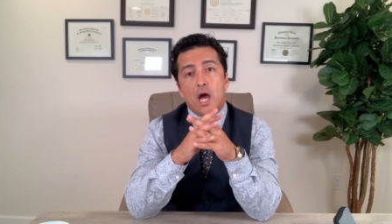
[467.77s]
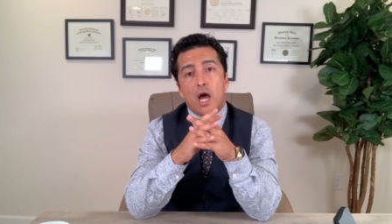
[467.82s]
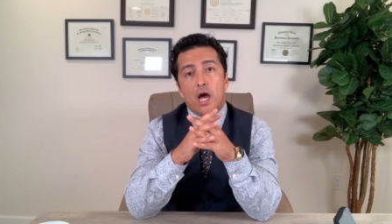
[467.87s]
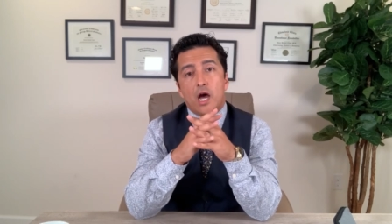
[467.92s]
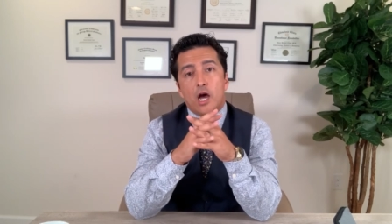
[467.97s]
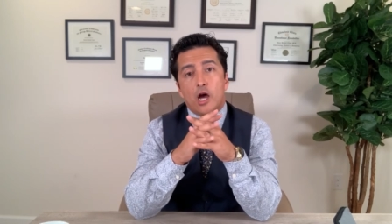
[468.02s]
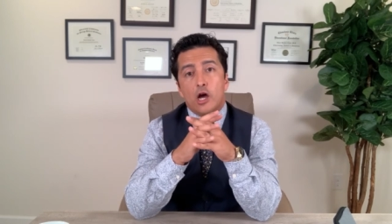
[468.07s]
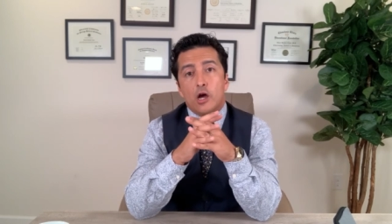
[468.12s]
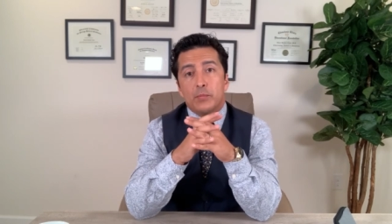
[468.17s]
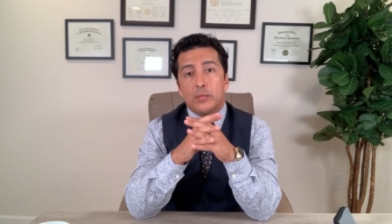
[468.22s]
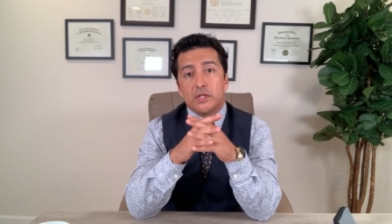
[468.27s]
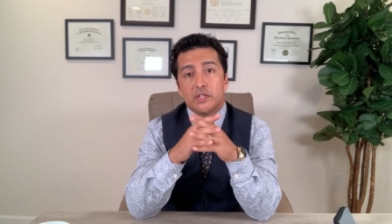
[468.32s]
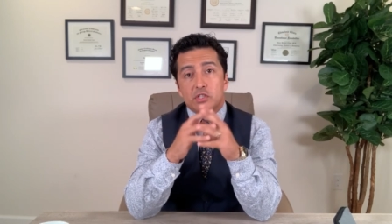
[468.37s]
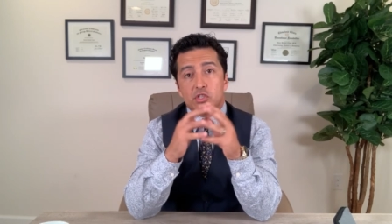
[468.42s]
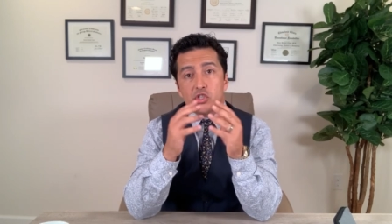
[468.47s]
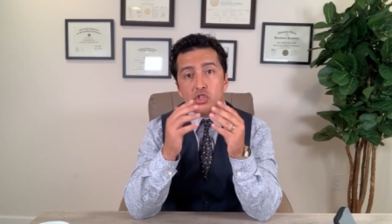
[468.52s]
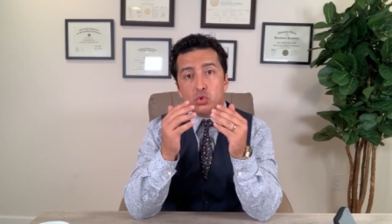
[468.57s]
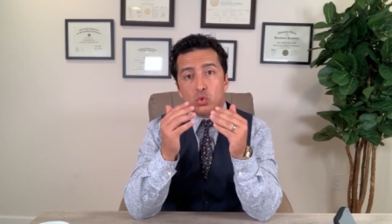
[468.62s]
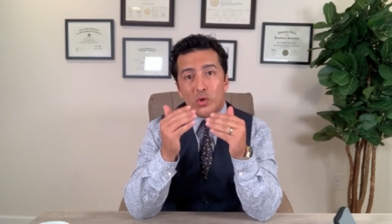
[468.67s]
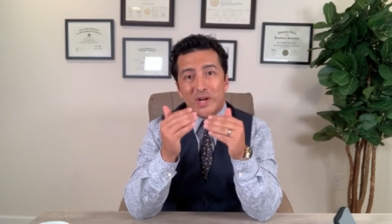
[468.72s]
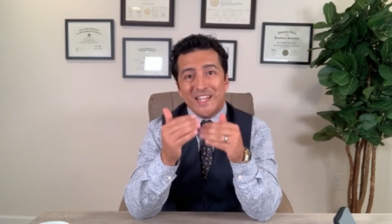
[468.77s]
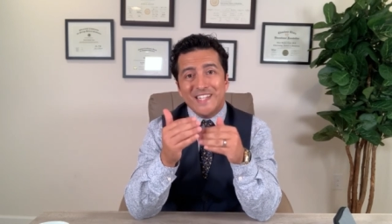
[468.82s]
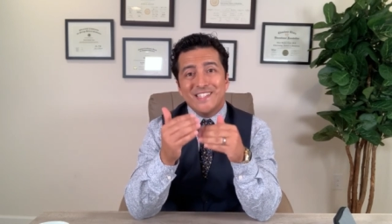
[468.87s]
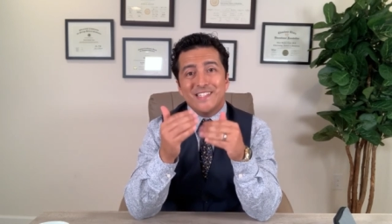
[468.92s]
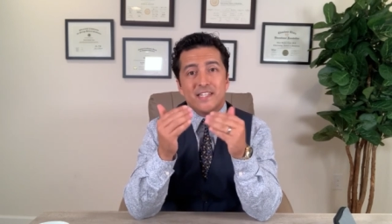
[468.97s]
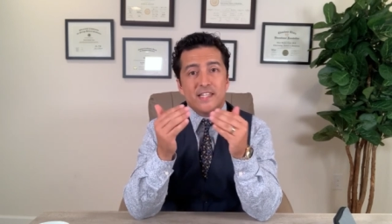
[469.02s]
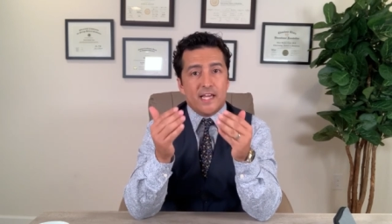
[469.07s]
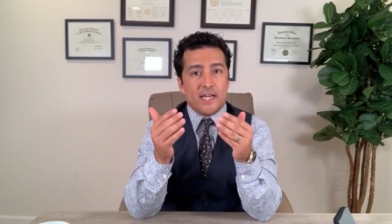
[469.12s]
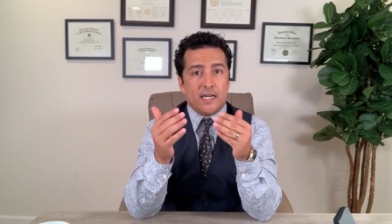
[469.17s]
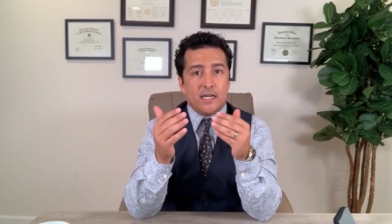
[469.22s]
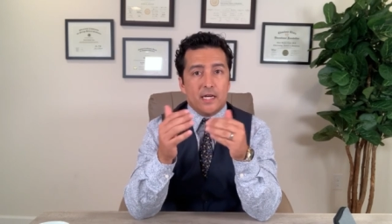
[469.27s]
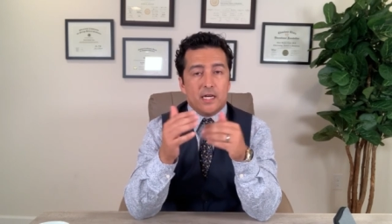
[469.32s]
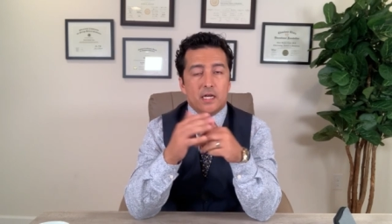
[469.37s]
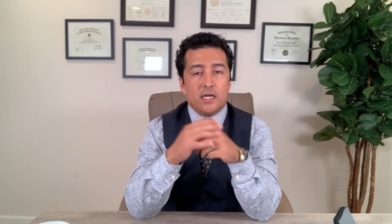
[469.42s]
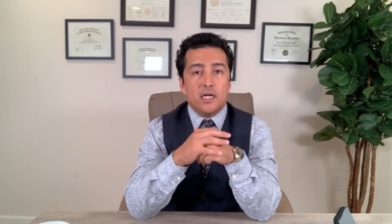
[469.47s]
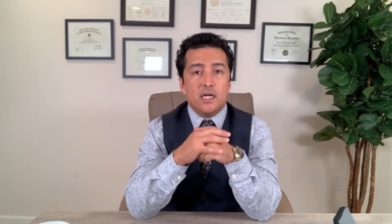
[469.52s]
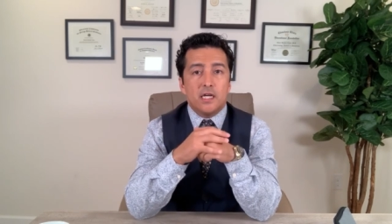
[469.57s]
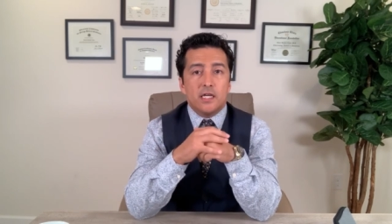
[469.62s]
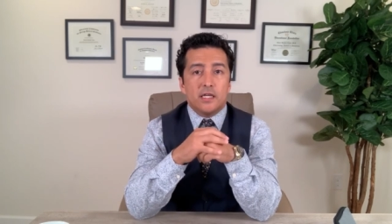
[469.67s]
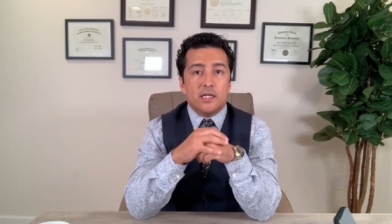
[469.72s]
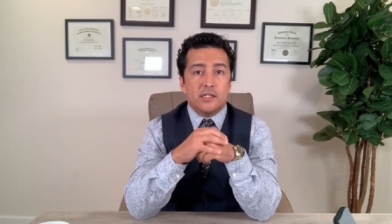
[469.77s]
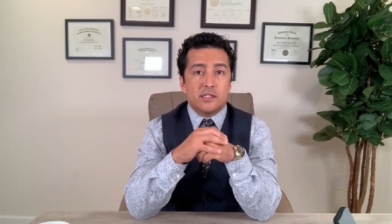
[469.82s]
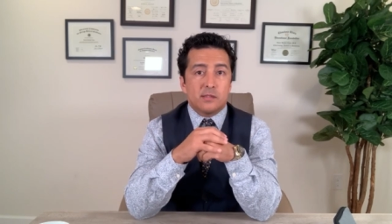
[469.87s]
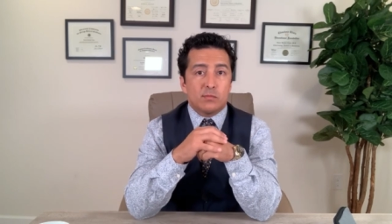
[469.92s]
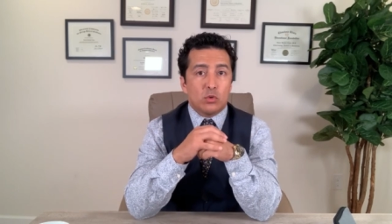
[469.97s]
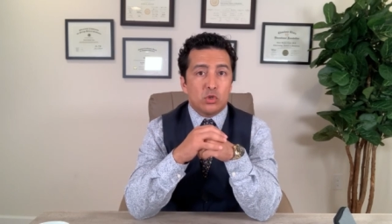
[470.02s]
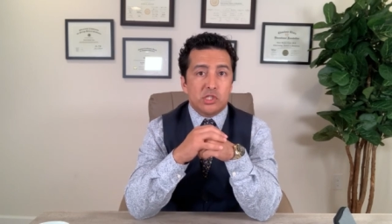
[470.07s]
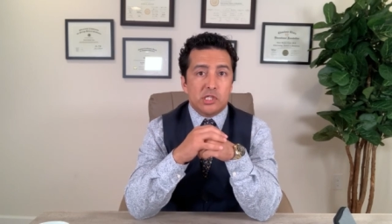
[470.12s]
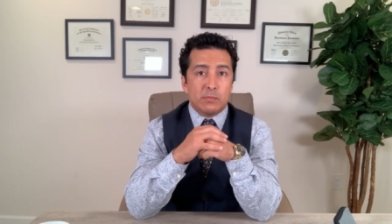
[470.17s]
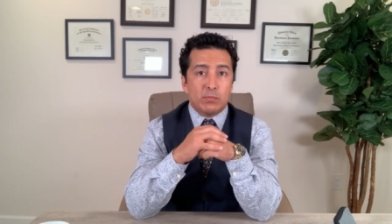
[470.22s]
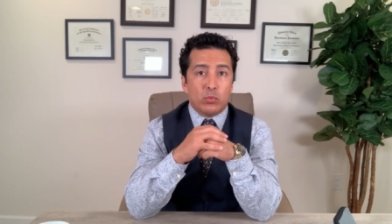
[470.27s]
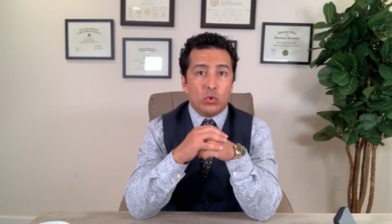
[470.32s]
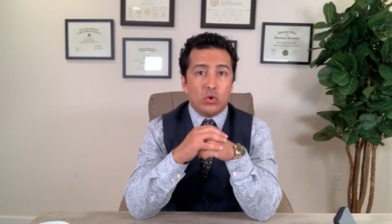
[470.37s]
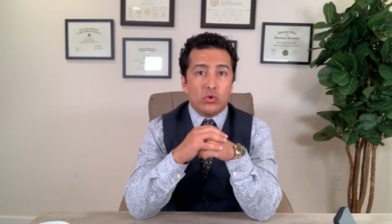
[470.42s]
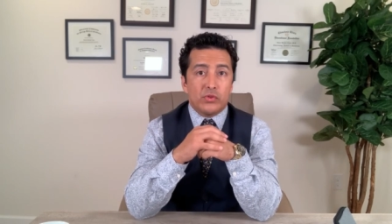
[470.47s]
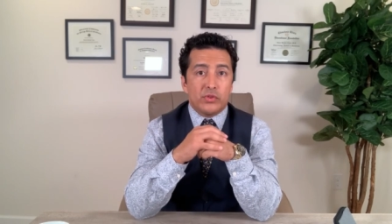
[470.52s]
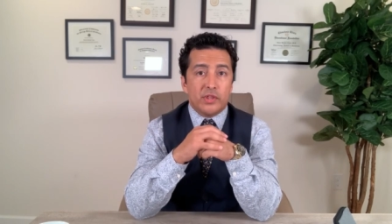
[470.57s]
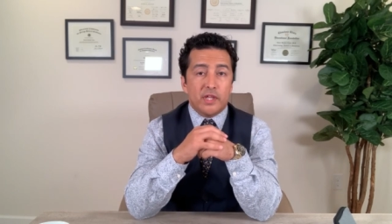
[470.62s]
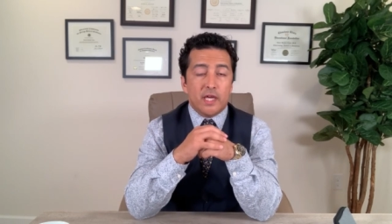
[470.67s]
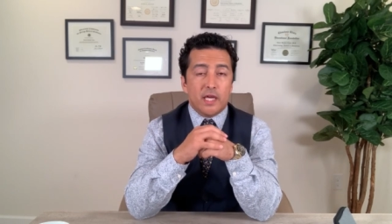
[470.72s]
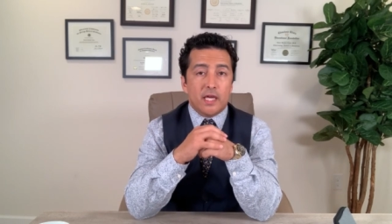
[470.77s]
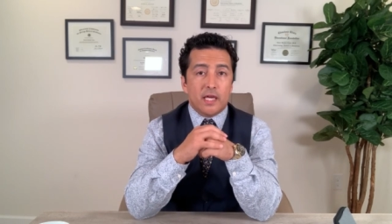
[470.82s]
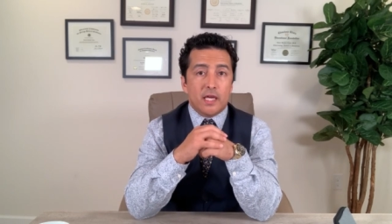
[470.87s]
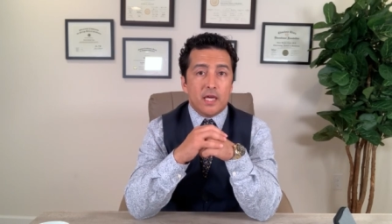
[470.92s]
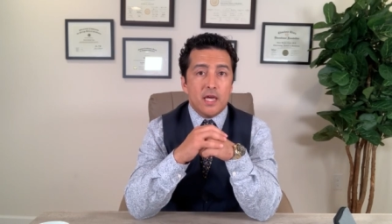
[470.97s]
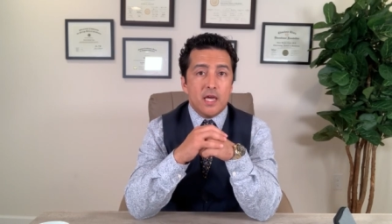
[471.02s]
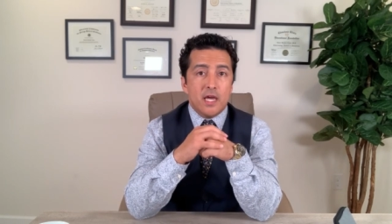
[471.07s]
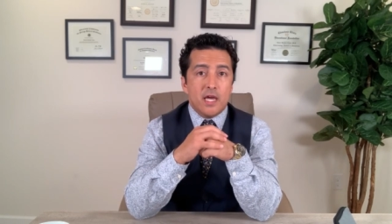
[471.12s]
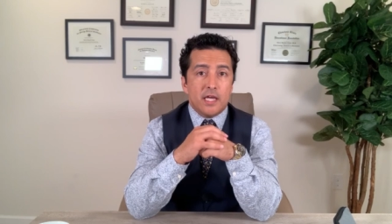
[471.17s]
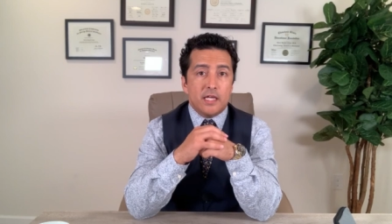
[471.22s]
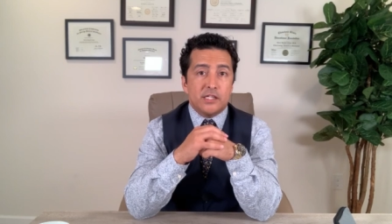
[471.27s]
Uh, but the trend data is the most important thing